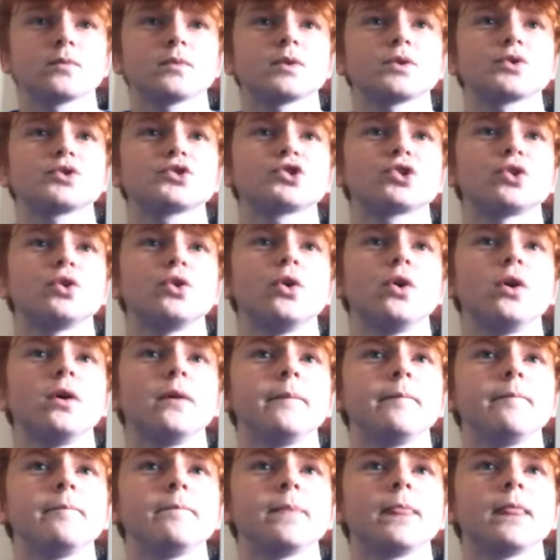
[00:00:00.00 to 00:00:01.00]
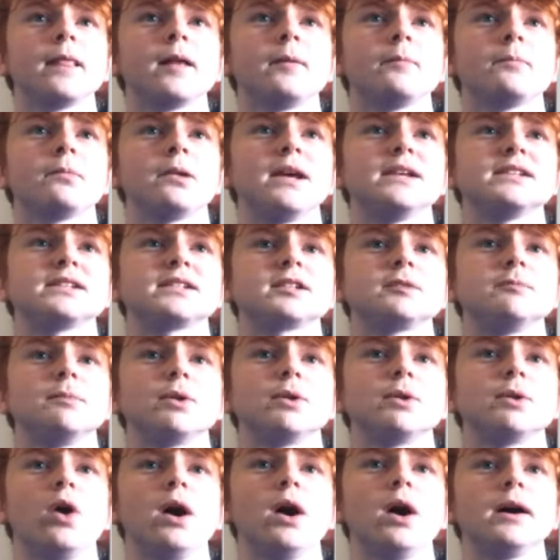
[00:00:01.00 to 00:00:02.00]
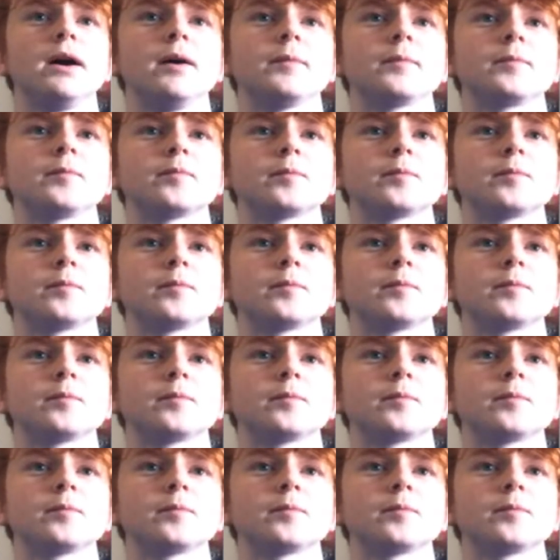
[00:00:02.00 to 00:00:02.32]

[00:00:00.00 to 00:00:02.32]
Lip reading: Sure. Plays it to Maguire.